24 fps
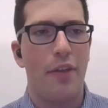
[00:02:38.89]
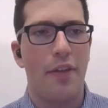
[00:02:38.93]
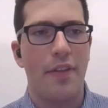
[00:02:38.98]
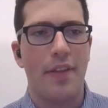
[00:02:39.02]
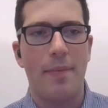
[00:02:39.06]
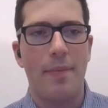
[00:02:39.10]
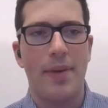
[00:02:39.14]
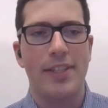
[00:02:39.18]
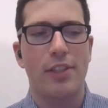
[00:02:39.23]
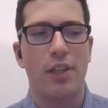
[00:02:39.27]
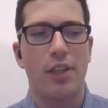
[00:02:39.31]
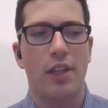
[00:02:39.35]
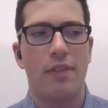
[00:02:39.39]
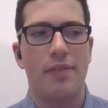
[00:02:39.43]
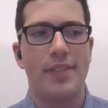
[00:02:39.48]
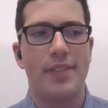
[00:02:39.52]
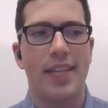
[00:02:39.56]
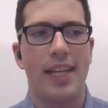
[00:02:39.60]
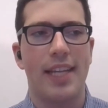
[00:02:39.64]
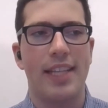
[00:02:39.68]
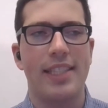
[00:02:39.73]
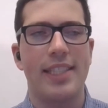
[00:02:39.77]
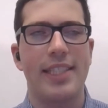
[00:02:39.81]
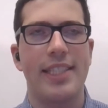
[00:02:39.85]
I think that makes a lot of
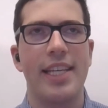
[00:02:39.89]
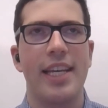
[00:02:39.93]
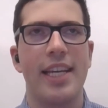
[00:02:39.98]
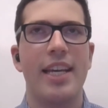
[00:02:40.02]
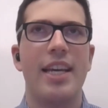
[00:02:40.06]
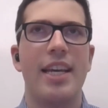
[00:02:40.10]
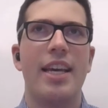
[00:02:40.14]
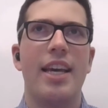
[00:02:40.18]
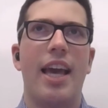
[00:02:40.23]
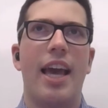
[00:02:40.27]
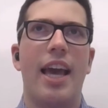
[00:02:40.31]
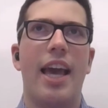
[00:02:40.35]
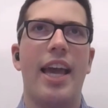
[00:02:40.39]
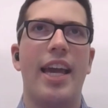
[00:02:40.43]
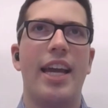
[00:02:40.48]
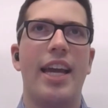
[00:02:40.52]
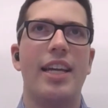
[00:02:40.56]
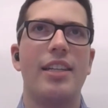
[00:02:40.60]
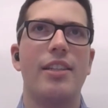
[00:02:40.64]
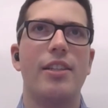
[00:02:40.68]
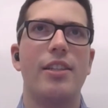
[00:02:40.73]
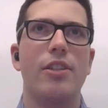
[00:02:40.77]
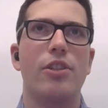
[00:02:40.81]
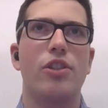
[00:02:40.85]
sense.
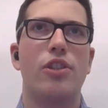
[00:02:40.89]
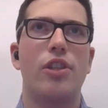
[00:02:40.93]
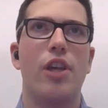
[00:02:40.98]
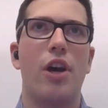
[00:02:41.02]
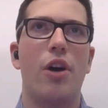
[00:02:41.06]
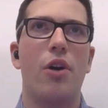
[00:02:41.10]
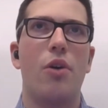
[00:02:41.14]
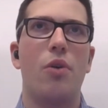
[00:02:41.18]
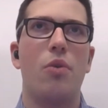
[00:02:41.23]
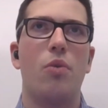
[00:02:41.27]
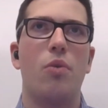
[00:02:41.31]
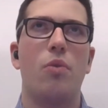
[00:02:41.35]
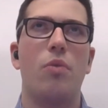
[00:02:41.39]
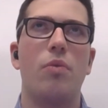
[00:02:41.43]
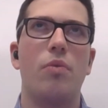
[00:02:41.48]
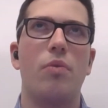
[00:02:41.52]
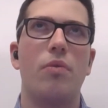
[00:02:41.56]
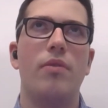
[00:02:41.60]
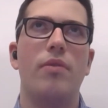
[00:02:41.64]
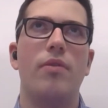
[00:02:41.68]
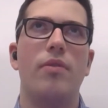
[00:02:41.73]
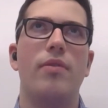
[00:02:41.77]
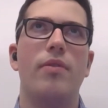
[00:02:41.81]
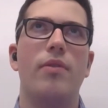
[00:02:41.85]
And so
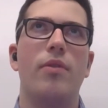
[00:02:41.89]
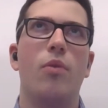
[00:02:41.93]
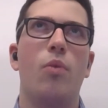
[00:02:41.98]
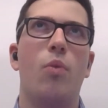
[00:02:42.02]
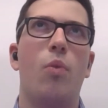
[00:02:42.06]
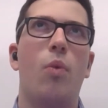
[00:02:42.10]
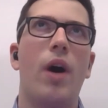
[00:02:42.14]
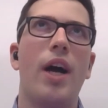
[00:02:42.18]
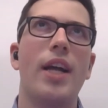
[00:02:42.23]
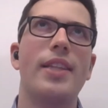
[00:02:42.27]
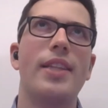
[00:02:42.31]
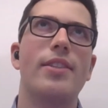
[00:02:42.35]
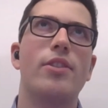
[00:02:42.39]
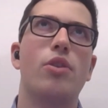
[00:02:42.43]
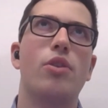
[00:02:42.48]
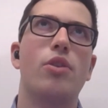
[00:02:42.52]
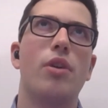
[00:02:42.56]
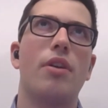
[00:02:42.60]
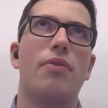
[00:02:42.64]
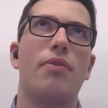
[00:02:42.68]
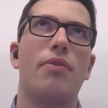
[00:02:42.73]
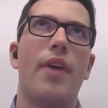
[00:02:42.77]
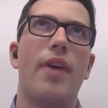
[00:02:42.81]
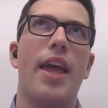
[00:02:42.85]
what
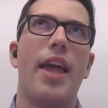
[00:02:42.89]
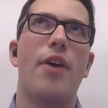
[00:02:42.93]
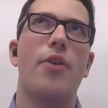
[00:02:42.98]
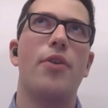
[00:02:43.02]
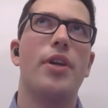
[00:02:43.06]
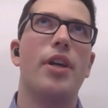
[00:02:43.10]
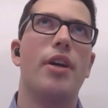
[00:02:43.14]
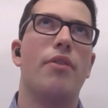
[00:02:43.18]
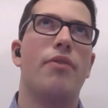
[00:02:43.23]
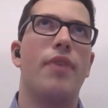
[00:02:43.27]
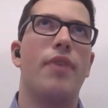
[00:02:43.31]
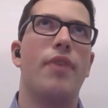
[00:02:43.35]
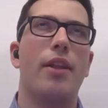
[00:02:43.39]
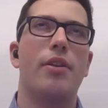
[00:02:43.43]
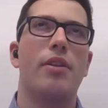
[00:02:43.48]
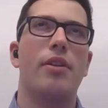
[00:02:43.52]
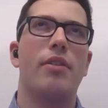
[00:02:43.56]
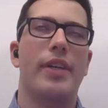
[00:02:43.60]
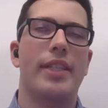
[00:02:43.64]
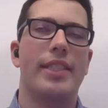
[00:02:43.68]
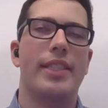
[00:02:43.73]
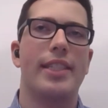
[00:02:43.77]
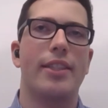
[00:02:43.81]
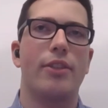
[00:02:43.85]
sort of area of value
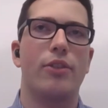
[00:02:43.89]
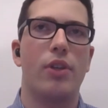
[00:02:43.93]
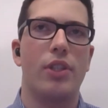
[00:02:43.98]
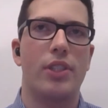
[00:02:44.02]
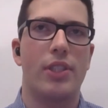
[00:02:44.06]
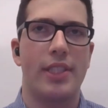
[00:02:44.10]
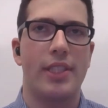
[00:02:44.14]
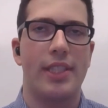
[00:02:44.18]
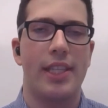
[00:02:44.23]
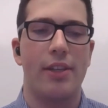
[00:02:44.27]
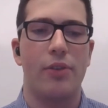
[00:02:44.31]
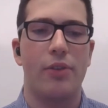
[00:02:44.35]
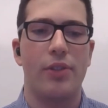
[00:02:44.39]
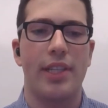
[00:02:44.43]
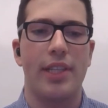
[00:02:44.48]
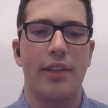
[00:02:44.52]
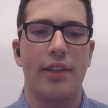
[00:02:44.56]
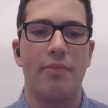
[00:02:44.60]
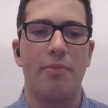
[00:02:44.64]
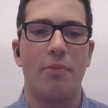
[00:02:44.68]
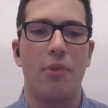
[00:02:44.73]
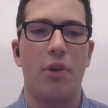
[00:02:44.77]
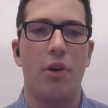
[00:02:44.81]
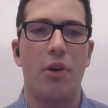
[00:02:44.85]
investing do you associate
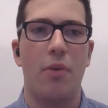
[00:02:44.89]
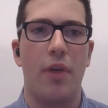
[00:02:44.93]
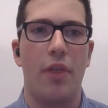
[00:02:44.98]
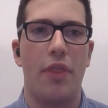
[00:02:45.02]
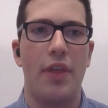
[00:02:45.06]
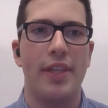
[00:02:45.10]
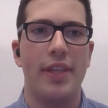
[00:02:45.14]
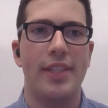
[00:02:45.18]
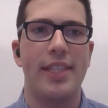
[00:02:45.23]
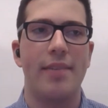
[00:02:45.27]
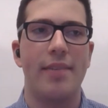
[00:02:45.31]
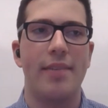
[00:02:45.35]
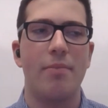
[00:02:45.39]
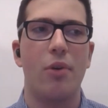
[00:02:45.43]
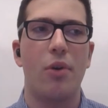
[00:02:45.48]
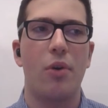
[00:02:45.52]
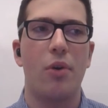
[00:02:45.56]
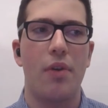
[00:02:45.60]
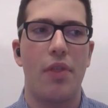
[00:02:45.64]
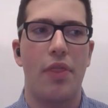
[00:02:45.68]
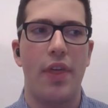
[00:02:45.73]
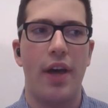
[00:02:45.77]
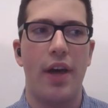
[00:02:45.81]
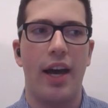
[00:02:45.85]
yourself more with? Is it
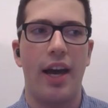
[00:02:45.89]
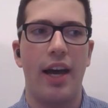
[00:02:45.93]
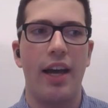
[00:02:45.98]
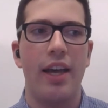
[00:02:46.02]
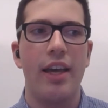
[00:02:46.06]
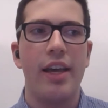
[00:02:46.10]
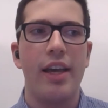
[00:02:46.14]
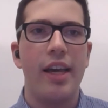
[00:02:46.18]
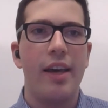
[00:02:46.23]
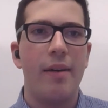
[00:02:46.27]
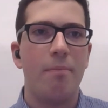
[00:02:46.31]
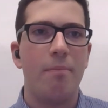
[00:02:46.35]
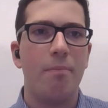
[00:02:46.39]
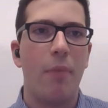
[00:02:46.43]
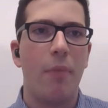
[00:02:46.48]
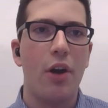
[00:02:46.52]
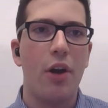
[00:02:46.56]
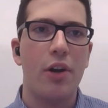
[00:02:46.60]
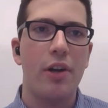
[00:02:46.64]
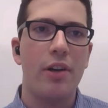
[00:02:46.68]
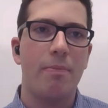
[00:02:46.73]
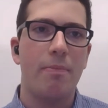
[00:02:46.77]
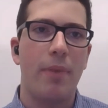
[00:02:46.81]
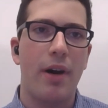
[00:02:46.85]
more the
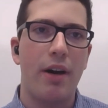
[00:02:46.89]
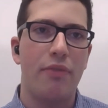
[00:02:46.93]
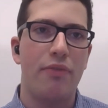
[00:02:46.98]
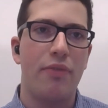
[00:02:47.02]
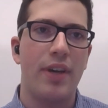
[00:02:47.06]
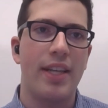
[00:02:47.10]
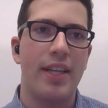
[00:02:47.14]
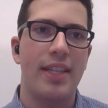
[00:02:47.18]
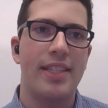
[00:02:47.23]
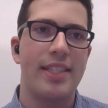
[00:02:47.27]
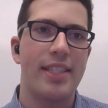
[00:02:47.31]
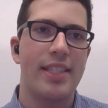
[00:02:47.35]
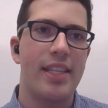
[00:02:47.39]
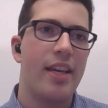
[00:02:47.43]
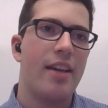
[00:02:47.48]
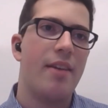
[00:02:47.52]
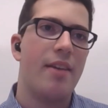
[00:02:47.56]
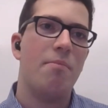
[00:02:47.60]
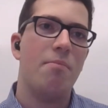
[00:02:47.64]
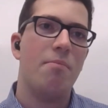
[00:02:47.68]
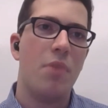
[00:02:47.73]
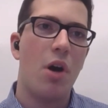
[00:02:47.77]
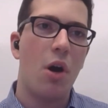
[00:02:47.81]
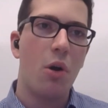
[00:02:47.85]
modern Buffett
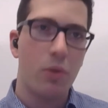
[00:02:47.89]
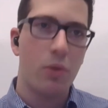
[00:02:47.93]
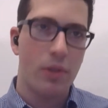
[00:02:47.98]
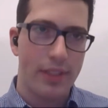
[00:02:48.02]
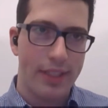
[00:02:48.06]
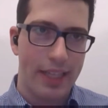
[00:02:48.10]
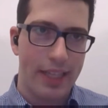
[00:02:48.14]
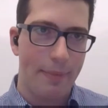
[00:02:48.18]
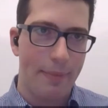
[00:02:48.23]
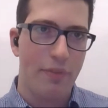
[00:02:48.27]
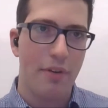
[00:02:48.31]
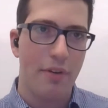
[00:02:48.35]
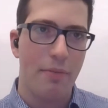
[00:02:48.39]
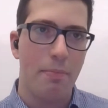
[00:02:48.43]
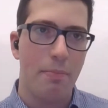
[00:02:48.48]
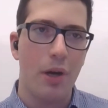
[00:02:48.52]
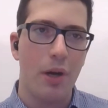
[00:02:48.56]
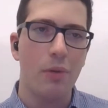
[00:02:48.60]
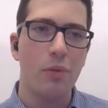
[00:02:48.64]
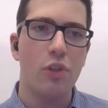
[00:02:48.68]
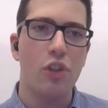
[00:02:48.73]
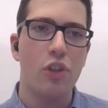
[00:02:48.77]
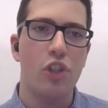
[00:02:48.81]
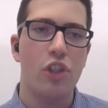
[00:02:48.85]
moat type of
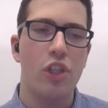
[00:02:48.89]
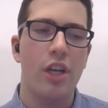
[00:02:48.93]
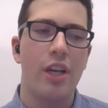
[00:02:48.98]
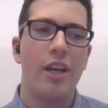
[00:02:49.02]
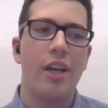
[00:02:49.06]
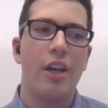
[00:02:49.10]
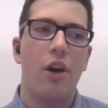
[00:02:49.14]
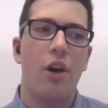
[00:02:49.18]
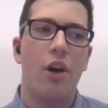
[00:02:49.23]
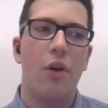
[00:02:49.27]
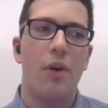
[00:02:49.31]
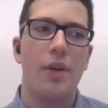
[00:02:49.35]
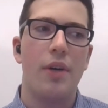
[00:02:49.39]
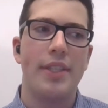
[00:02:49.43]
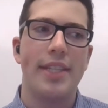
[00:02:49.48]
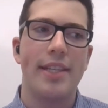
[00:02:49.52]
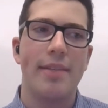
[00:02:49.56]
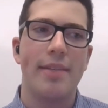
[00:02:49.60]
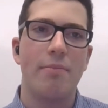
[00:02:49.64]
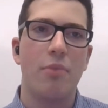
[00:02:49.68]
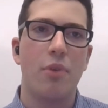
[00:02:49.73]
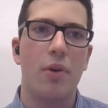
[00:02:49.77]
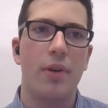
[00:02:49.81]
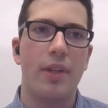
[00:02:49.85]
approach, or is
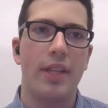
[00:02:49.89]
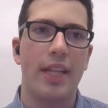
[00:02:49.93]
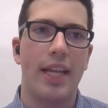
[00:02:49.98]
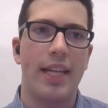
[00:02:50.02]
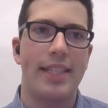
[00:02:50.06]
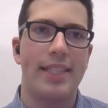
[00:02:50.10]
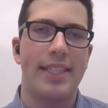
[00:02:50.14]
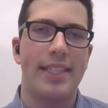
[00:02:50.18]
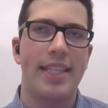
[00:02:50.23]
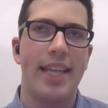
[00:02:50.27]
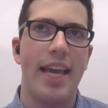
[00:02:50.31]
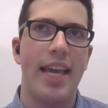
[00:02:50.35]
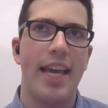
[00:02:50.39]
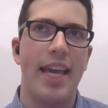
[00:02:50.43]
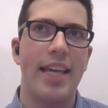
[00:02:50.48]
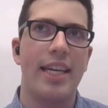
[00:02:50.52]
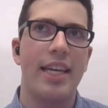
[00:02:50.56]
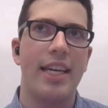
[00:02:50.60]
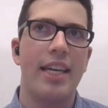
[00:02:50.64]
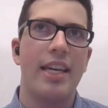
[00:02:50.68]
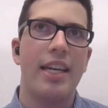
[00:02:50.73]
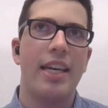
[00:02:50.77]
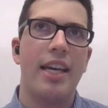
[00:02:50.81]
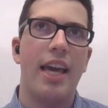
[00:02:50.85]
it more, let's
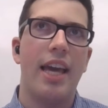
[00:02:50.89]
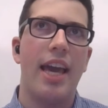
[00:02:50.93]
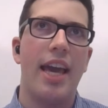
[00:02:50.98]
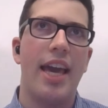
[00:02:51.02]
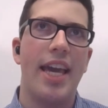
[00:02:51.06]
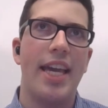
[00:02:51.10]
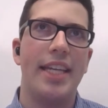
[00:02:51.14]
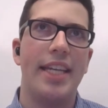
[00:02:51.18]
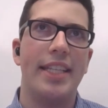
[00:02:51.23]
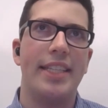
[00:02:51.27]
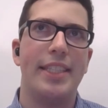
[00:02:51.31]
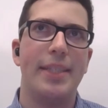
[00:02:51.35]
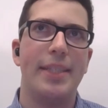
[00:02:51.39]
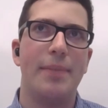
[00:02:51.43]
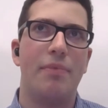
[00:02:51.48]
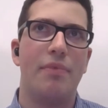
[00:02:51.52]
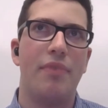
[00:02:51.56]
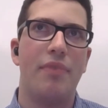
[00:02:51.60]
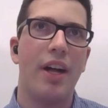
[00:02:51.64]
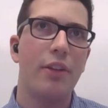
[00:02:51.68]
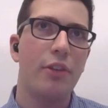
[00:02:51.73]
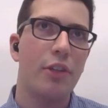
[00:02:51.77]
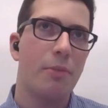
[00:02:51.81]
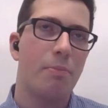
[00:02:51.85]
say, a deep
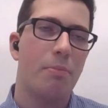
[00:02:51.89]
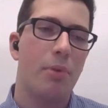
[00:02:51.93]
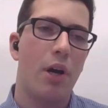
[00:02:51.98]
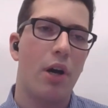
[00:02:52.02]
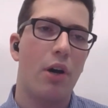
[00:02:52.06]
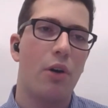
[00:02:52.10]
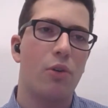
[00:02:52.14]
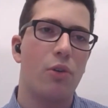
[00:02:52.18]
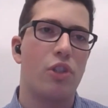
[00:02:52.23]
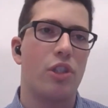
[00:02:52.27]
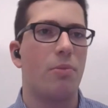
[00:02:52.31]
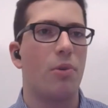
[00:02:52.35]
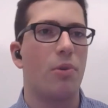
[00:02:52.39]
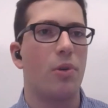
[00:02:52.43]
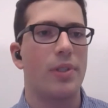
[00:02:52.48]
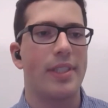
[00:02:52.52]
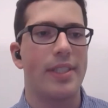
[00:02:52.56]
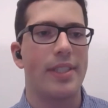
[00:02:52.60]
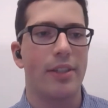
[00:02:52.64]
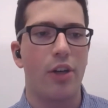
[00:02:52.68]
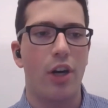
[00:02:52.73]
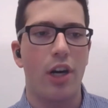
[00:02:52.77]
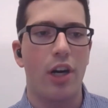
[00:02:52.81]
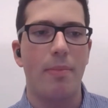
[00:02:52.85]
value approach, a more
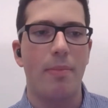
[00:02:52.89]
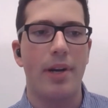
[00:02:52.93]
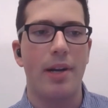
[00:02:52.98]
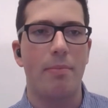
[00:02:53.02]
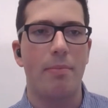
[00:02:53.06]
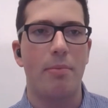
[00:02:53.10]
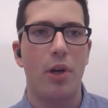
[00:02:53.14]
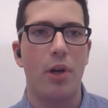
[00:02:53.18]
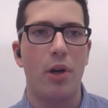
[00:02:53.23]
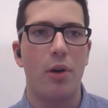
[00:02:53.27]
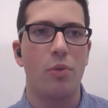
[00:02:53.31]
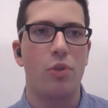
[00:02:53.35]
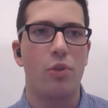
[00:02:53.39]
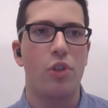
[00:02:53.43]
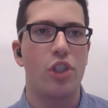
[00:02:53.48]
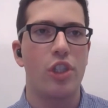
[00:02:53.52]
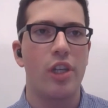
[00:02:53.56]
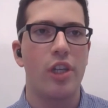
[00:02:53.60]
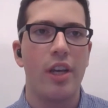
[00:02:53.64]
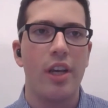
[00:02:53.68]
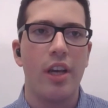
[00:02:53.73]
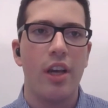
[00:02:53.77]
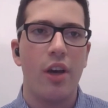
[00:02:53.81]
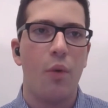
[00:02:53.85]
cigar butt
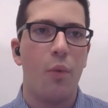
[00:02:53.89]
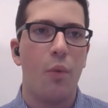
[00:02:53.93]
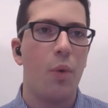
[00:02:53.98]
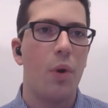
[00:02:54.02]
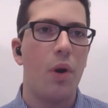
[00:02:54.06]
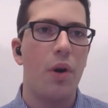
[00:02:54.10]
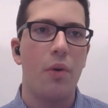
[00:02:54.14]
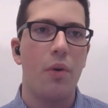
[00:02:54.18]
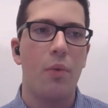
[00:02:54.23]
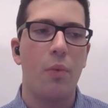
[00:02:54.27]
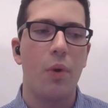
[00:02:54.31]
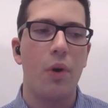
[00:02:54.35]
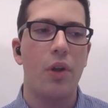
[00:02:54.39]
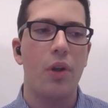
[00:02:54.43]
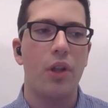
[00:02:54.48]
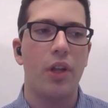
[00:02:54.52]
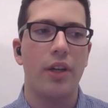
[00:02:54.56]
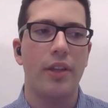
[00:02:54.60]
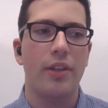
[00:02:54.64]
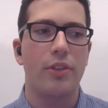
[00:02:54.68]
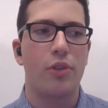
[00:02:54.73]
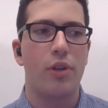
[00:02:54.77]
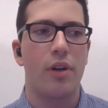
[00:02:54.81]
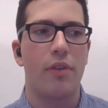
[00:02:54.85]
approach? Where
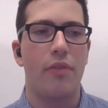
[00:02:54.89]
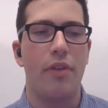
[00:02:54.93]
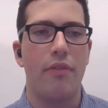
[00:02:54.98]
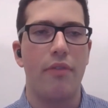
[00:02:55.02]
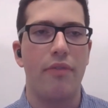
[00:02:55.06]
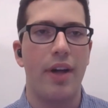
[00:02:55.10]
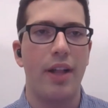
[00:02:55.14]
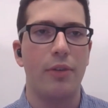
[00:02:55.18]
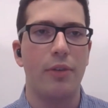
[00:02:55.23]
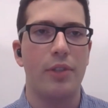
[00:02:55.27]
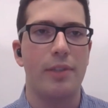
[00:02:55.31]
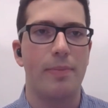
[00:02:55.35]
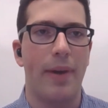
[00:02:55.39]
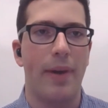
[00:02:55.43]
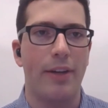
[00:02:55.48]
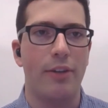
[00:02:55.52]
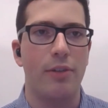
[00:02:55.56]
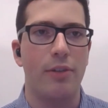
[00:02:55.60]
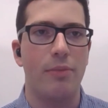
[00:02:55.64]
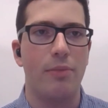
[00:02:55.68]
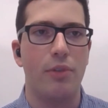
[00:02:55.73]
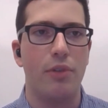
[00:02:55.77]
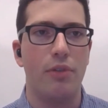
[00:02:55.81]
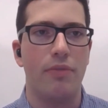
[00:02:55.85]
along sort of the value
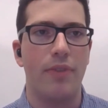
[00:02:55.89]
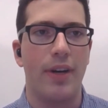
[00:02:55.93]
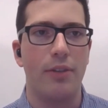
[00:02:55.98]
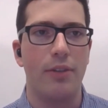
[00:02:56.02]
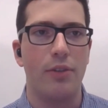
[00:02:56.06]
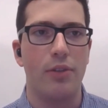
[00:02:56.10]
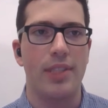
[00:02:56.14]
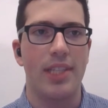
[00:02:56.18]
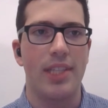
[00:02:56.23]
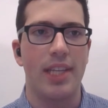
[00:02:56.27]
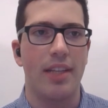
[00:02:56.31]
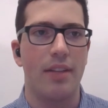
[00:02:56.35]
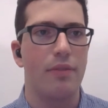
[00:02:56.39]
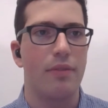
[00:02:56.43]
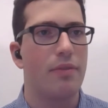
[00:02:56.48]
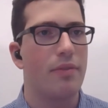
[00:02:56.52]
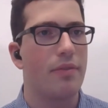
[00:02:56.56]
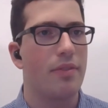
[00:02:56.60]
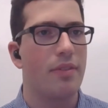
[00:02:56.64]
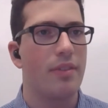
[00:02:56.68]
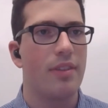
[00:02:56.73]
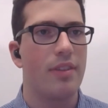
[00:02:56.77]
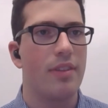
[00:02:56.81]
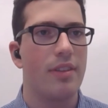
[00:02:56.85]
spectrum do you find
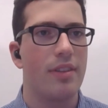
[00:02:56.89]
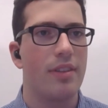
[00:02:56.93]
yourself?